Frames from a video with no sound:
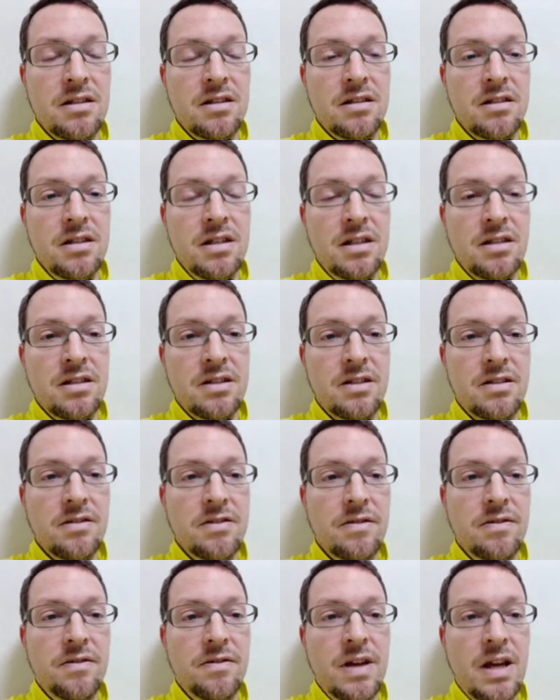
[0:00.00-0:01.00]

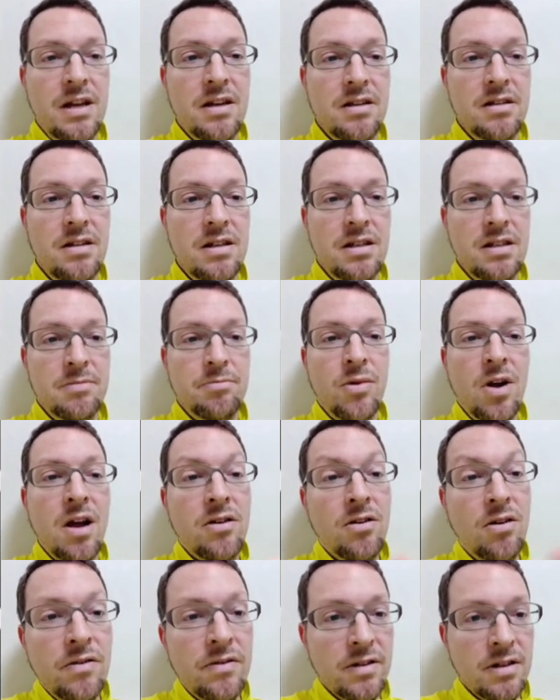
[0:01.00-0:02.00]
is brought
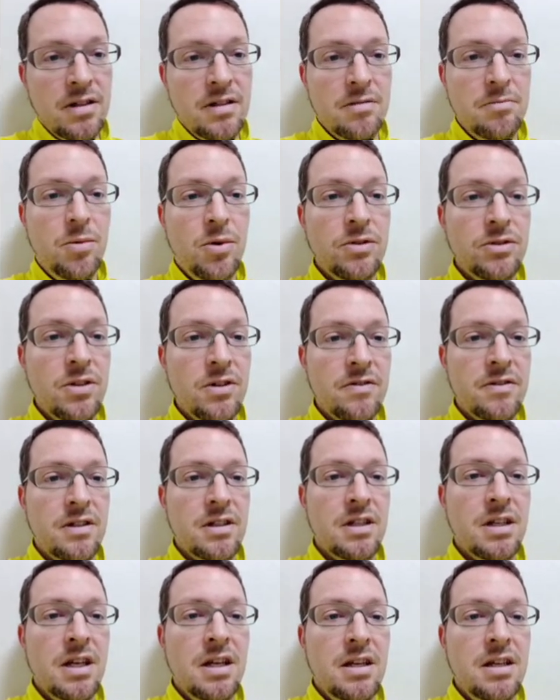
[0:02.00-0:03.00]
over, pulled over
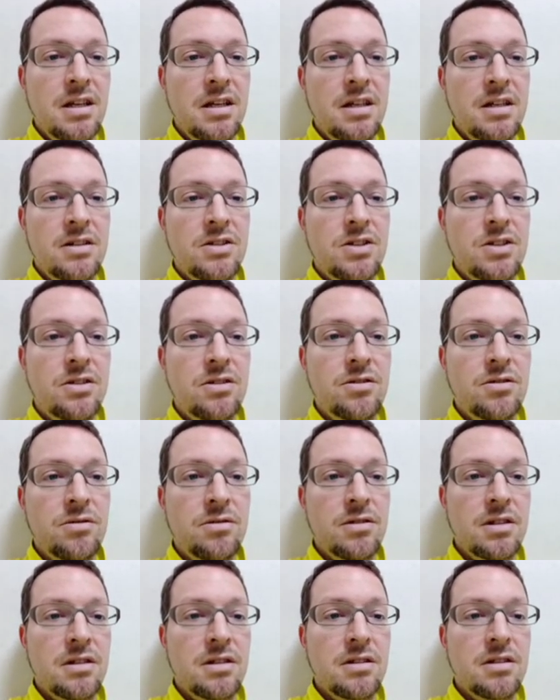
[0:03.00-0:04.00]

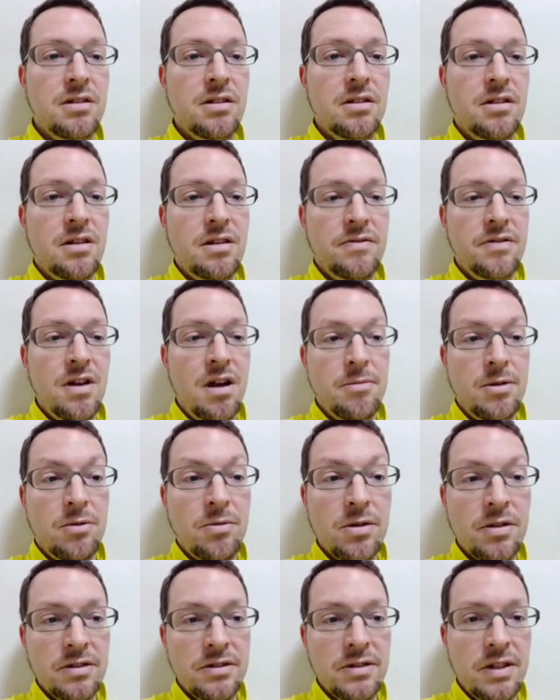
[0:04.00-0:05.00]
into the phenomenal
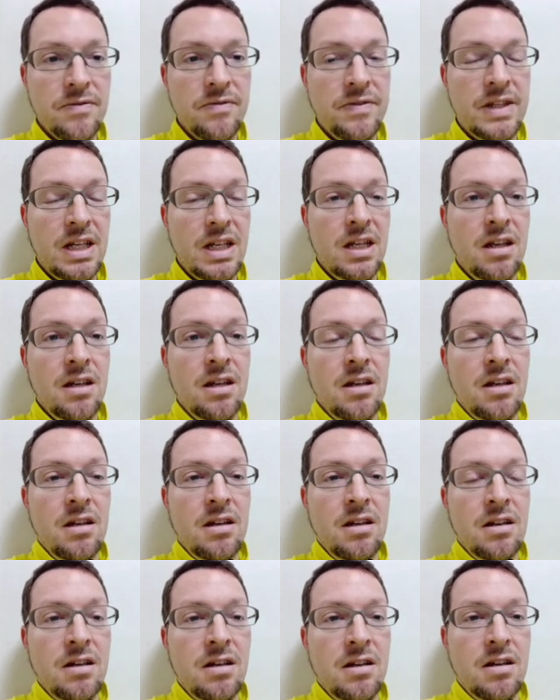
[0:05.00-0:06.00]
world.
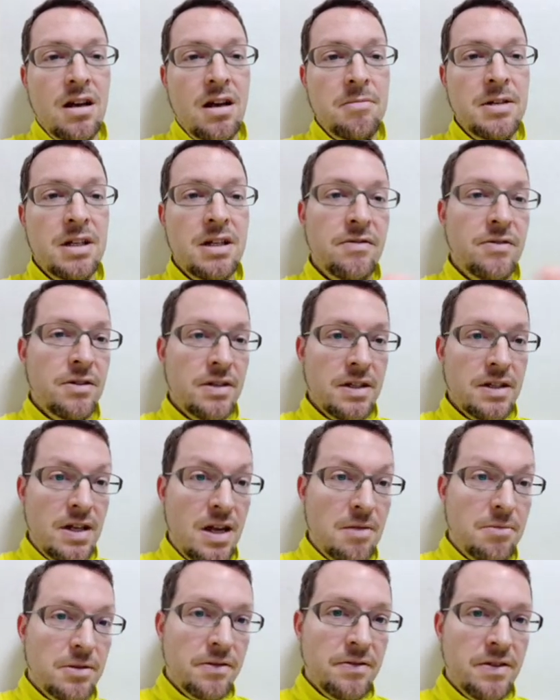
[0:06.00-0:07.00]
I'm going to give you an
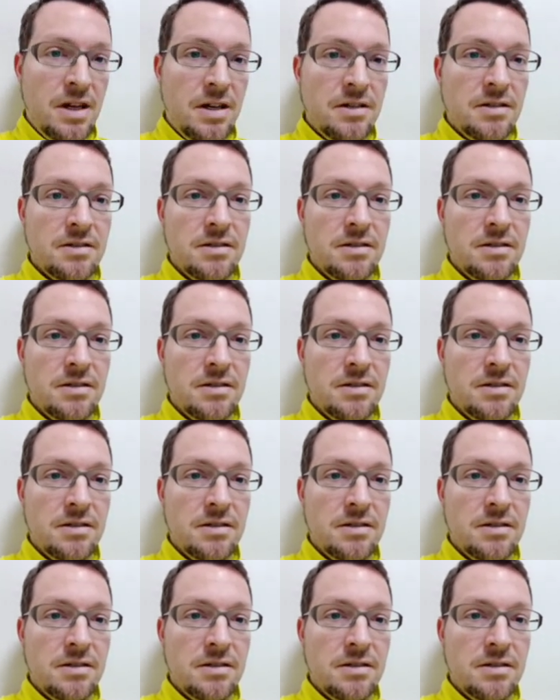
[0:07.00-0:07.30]
example of that.